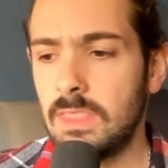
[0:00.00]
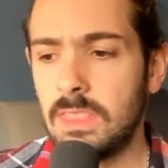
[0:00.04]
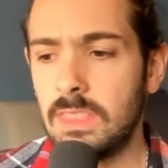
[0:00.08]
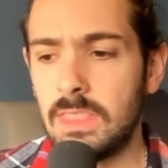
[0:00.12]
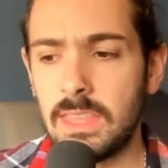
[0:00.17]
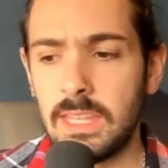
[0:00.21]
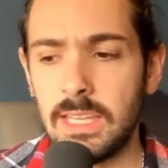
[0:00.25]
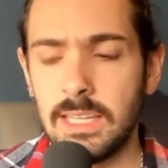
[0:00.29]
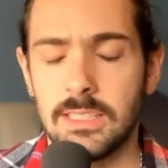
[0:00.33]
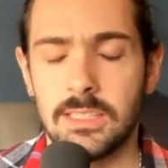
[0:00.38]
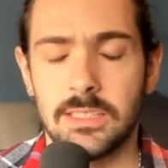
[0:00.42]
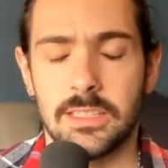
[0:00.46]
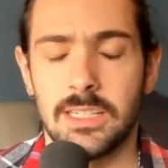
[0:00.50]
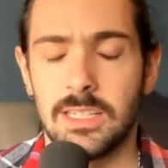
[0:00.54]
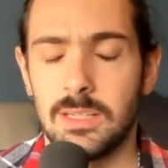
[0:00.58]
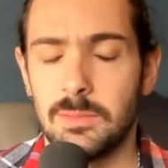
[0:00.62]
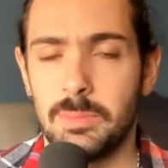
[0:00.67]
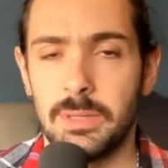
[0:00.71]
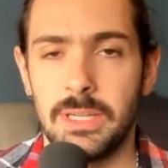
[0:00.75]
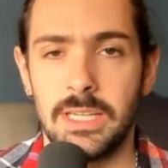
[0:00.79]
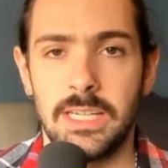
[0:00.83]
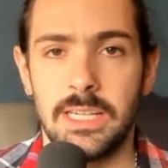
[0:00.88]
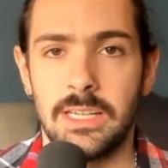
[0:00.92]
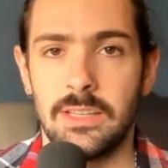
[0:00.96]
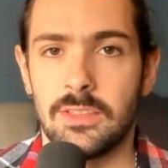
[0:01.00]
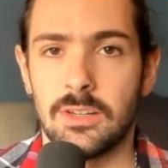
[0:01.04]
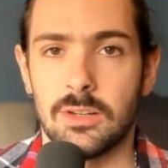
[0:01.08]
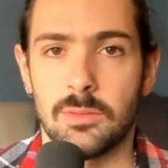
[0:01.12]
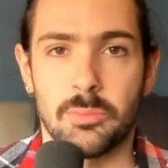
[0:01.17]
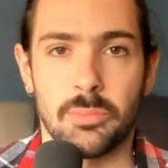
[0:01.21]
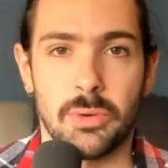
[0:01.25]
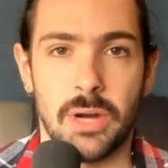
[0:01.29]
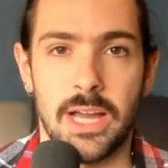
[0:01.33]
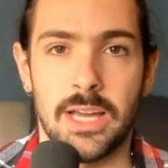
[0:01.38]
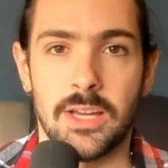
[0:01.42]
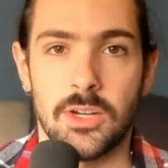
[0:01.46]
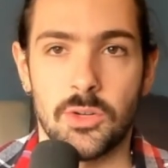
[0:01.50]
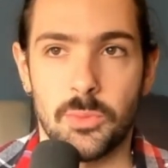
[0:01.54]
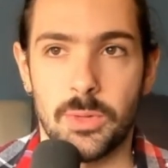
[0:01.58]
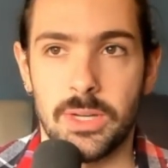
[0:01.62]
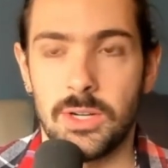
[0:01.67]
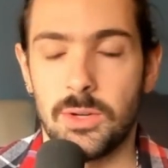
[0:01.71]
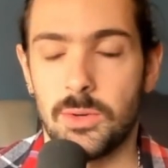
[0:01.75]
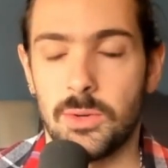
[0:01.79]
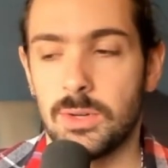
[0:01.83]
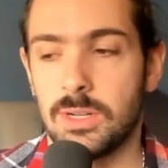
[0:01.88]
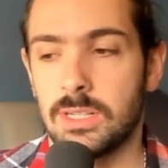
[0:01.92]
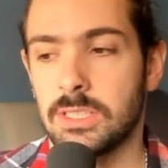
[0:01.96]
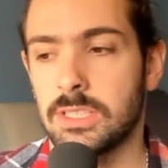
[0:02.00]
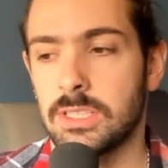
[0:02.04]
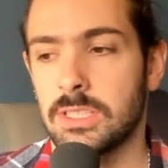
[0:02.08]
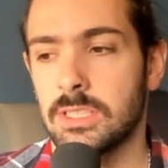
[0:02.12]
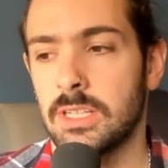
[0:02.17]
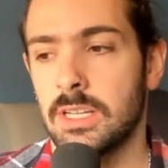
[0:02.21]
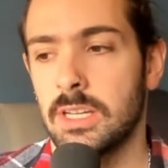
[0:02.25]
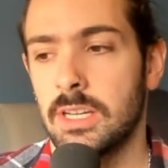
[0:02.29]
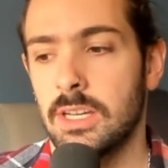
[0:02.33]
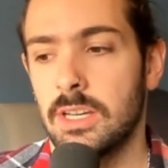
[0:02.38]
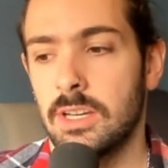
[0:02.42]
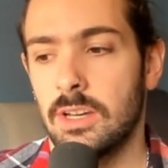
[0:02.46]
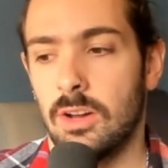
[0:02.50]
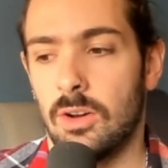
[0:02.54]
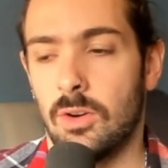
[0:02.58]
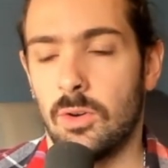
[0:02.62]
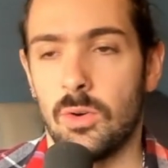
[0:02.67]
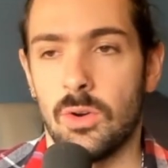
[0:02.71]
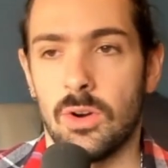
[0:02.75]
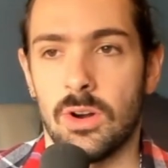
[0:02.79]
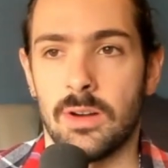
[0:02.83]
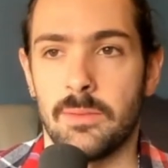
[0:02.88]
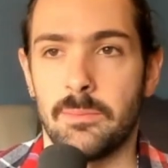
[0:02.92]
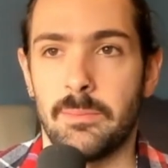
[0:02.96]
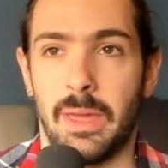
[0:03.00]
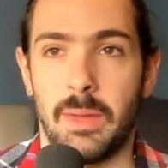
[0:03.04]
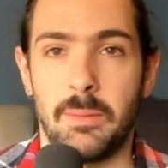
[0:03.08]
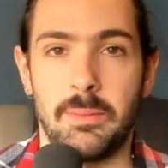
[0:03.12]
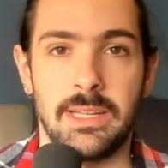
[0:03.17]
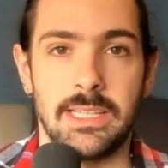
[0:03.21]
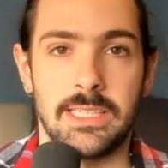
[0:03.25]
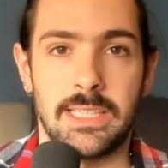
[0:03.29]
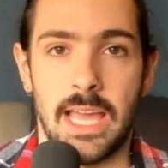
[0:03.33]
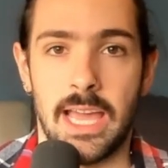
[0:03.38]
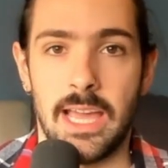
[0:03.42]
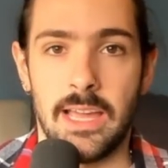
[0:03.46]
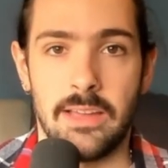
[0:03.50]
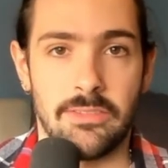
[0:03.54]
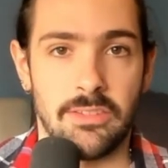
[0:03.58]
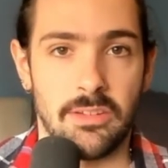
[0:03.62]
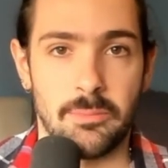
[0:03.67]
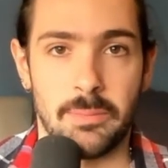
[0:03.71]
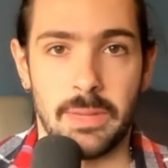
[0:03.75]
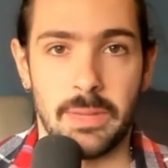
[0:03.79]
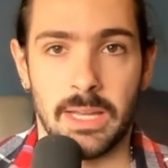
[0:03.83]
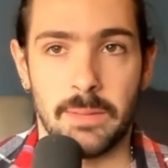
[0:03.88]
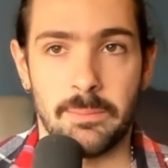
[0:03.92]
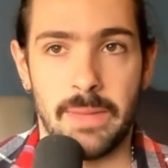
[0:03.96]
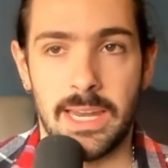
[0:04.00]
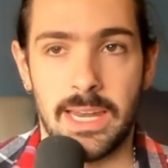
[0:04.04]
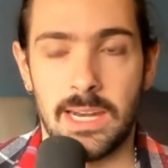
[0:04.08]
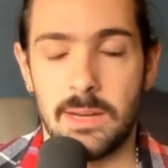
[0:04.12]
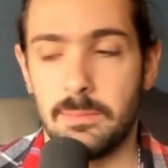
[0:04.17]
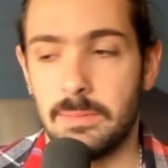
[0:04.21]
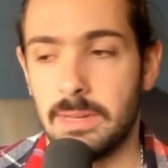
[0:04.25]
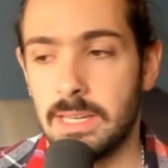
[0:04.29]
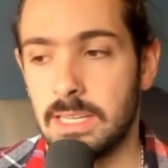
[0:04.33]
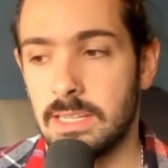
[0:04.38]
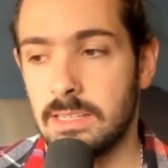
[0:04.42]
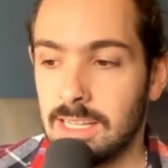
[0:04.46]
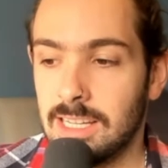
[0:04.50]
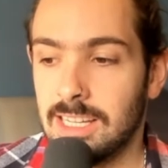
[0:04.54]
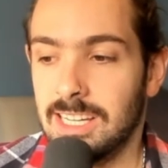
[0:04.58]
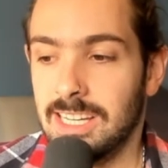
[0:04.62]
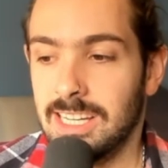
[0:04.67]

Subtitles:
it's going to be either Brian Windhorst or maybe Dave McMenamin.